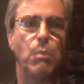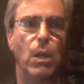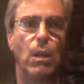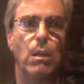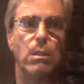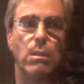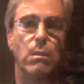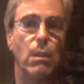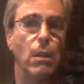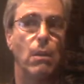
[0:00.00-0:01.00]

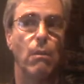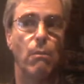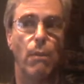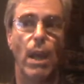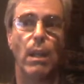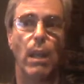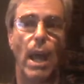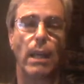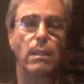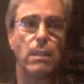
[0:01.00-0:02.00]
because they
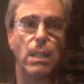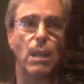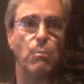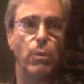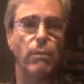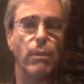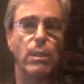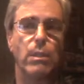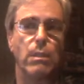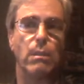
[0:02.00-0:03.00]
lacked the same
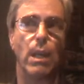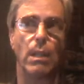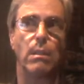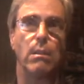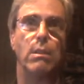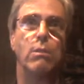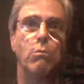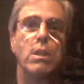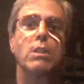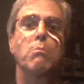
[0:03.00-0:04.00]
privilege that the
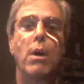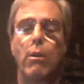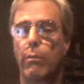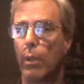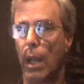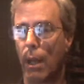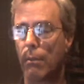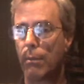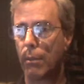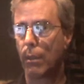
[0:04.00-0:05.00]
rich and powerful
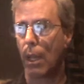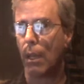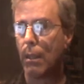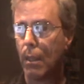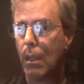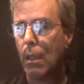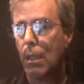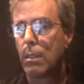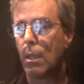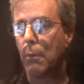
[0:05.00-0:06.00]
have. Okay,
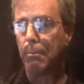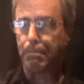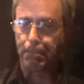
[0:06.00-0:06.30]
so,